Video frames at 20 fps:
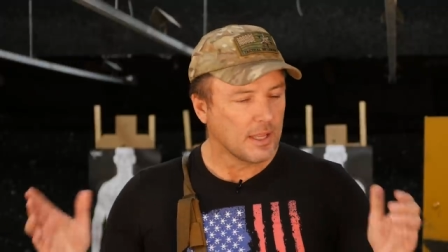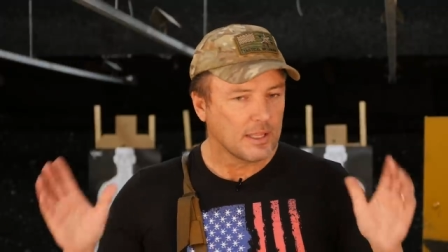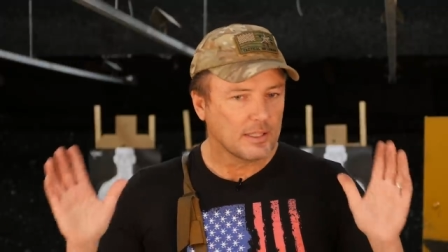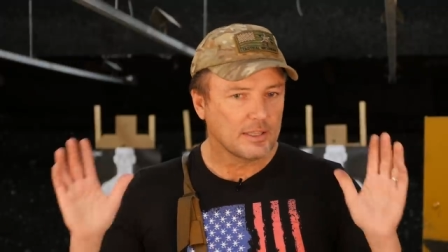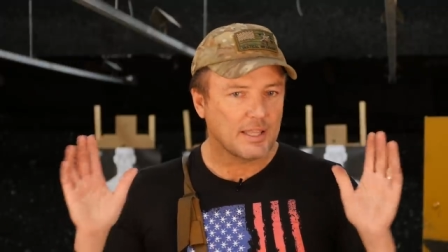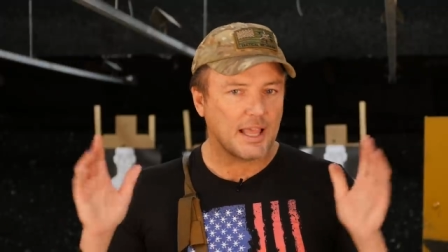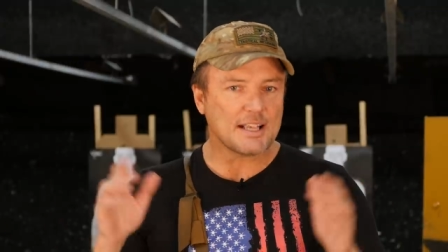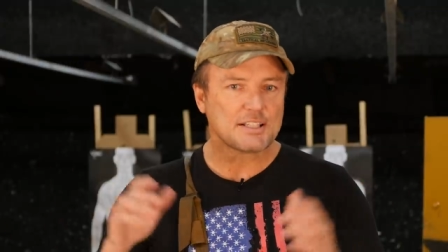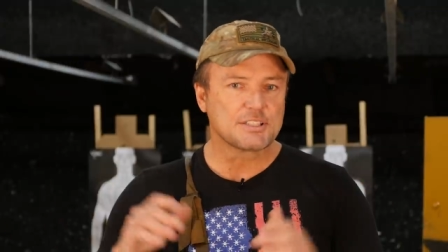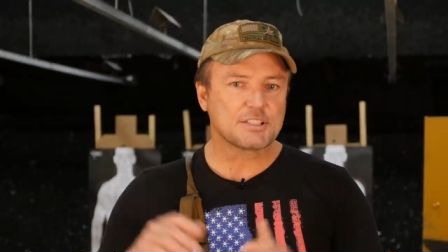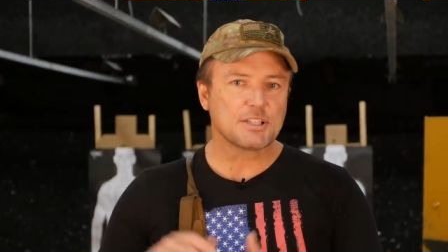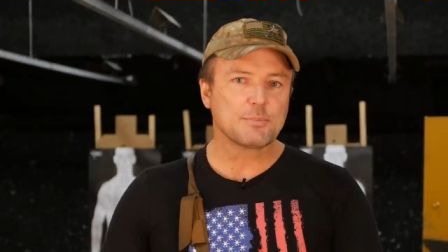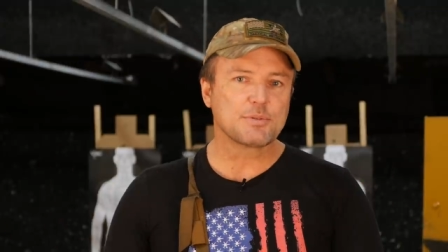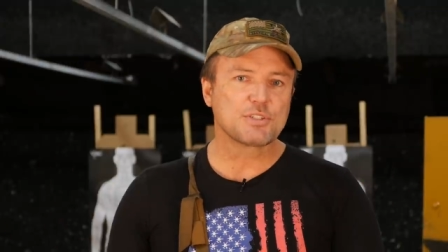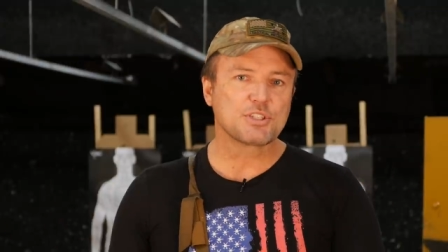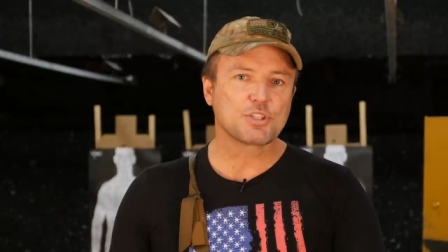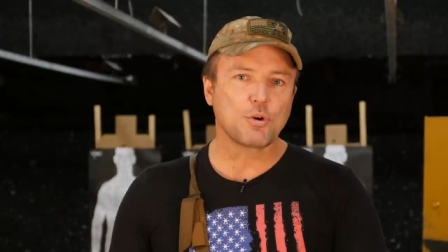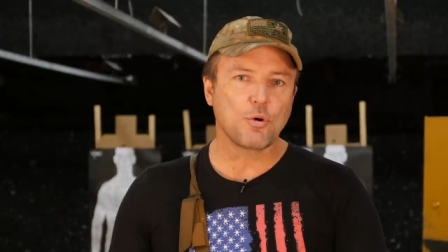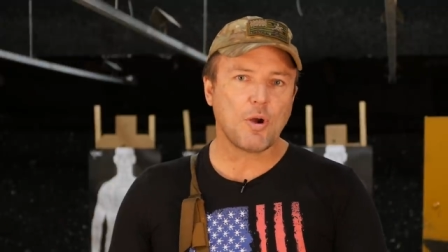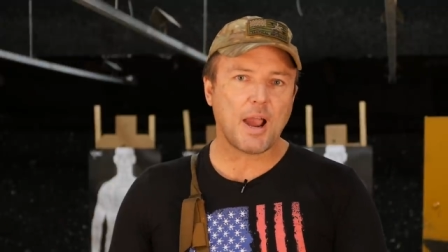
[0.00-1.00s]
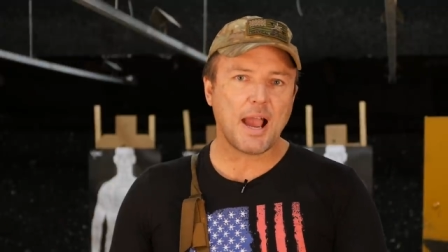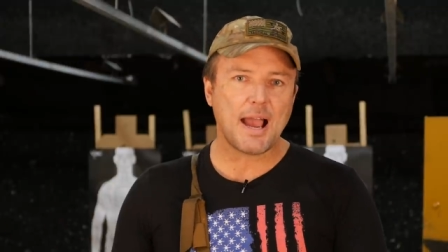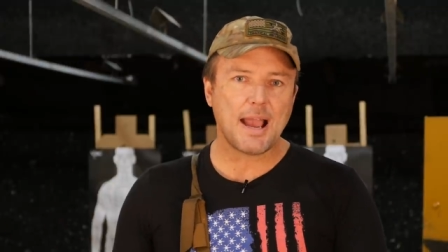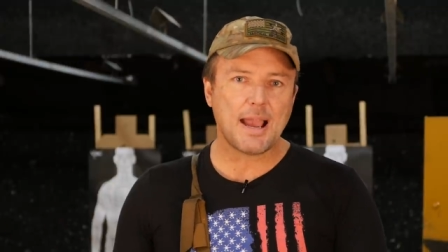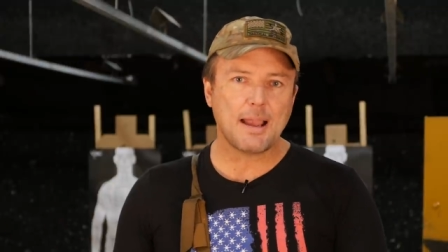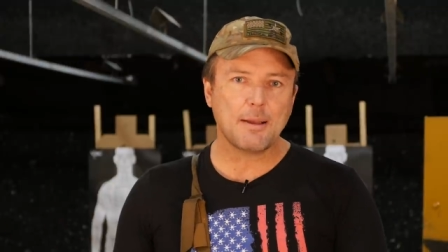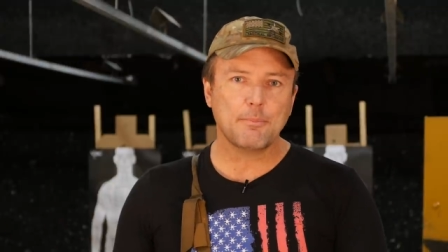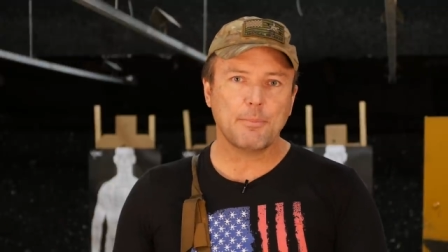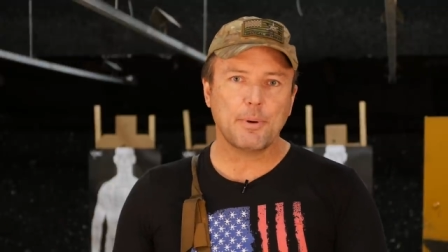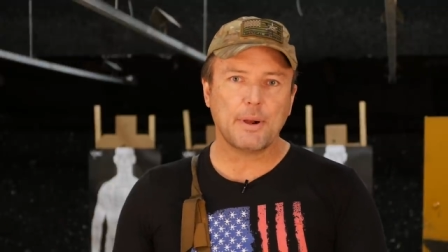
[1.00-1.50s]
Like,
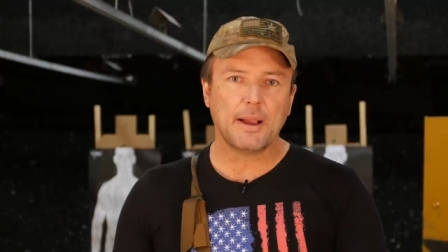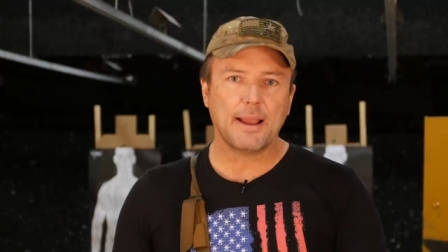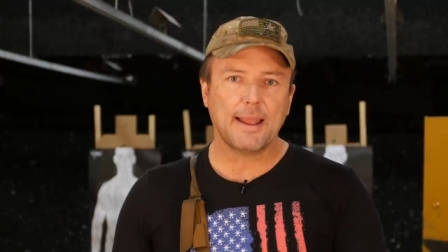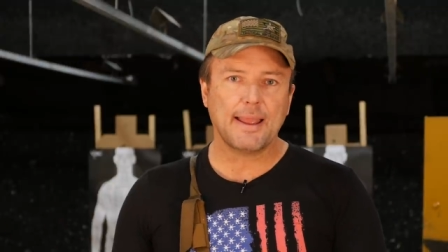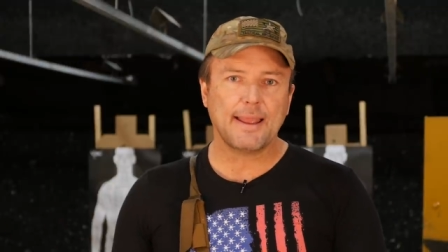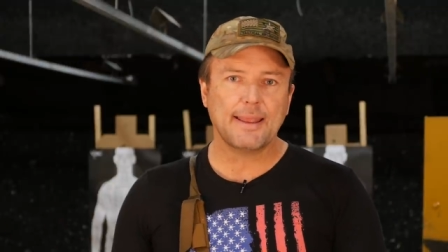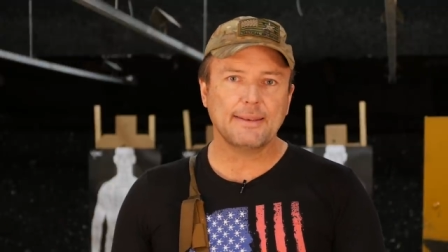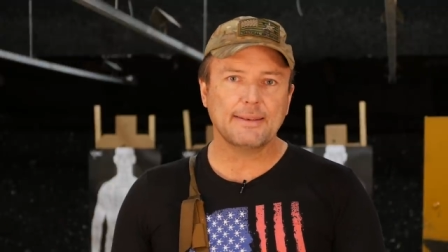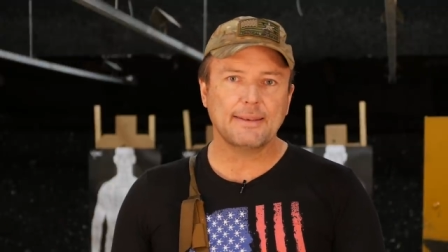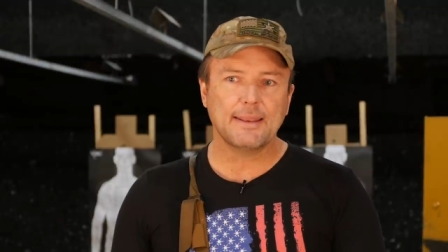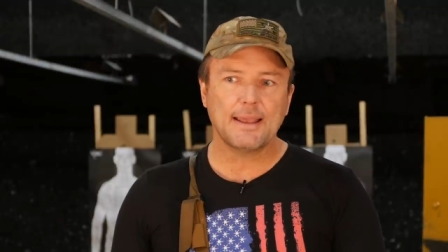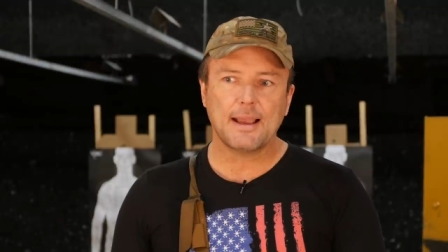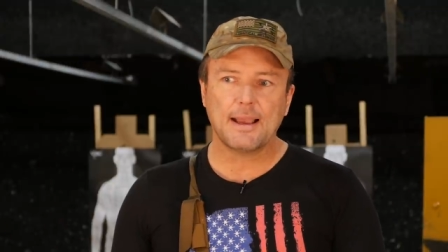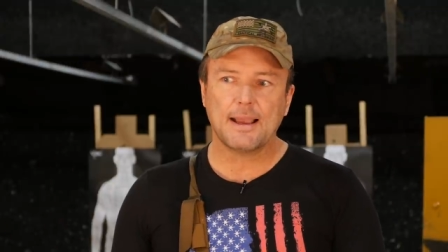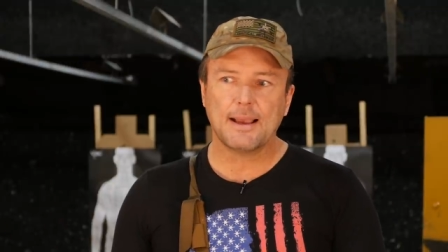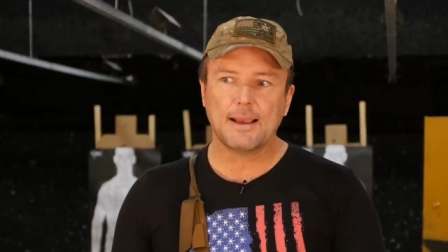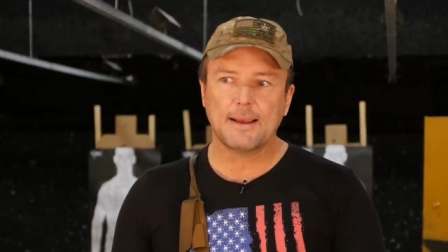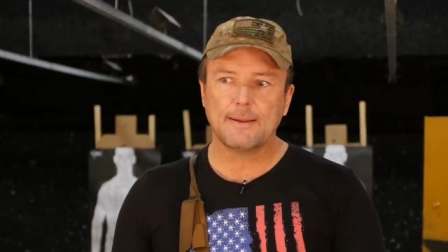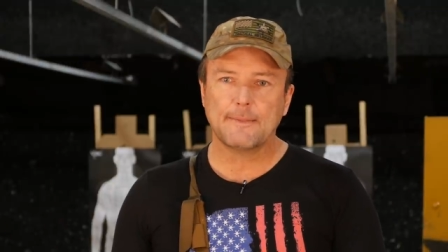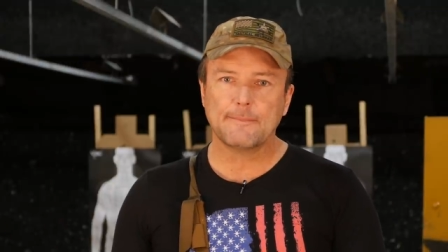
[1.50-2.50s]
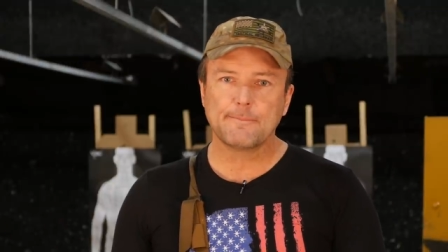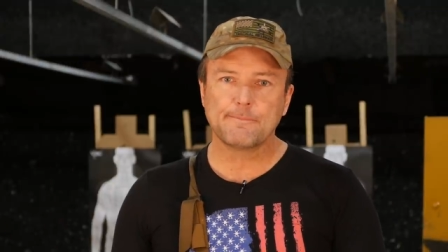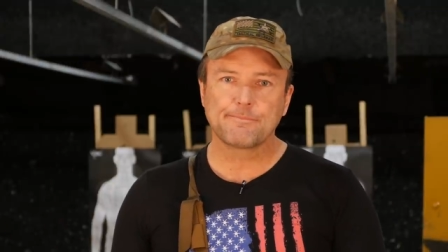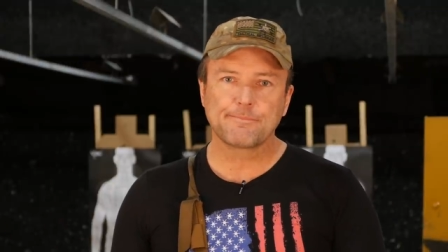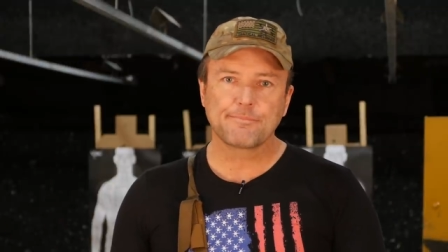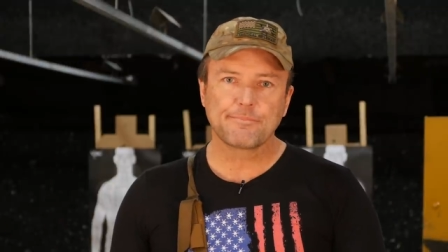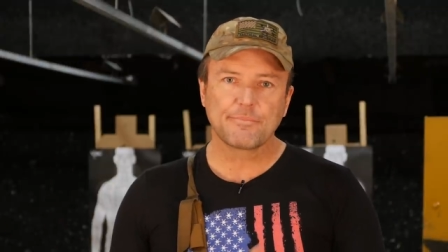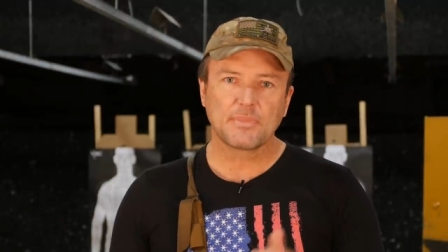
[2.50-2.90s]
subscribe, and um,